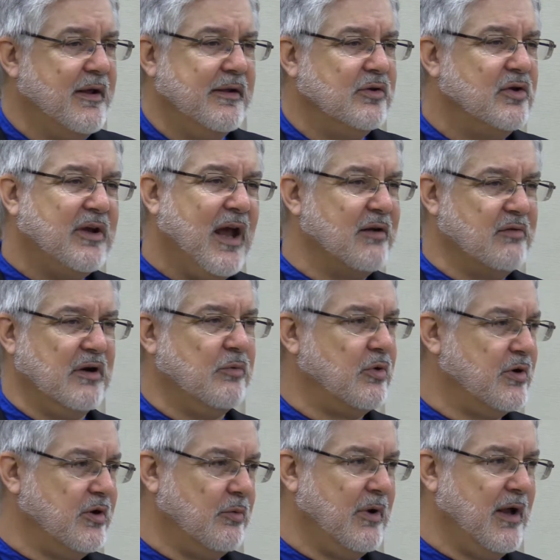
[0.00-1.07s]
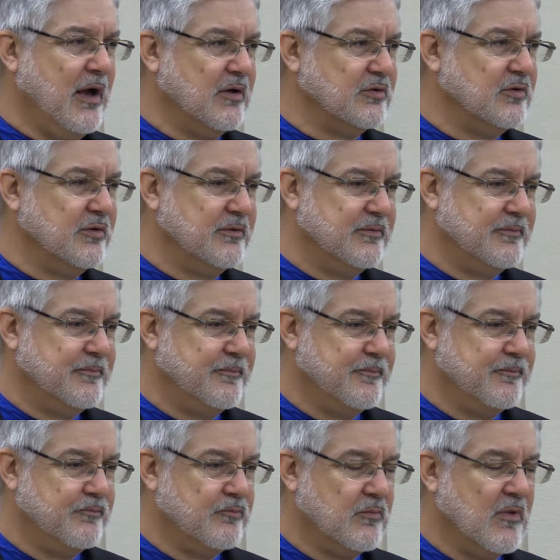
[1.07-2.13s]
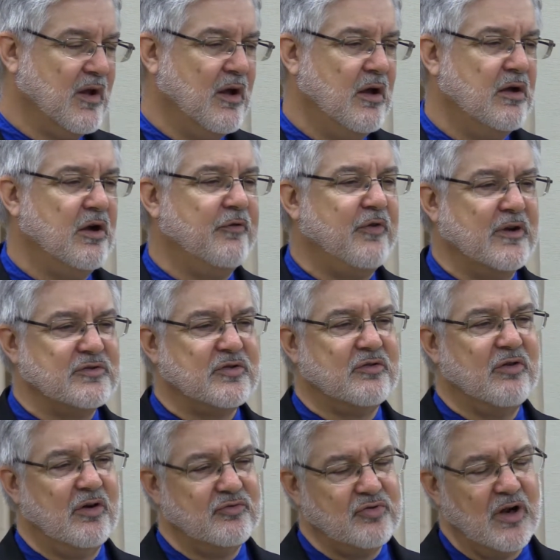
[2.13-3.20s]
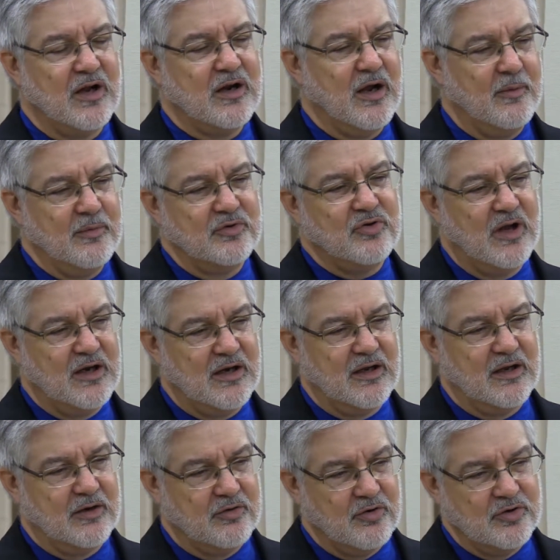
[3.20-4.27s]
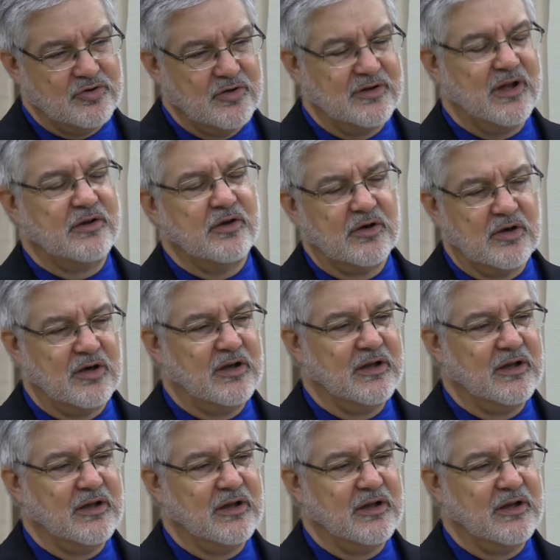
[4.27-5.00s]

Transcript: you can't really work your way out. Your friends will come and try to encourage you, and then they're going to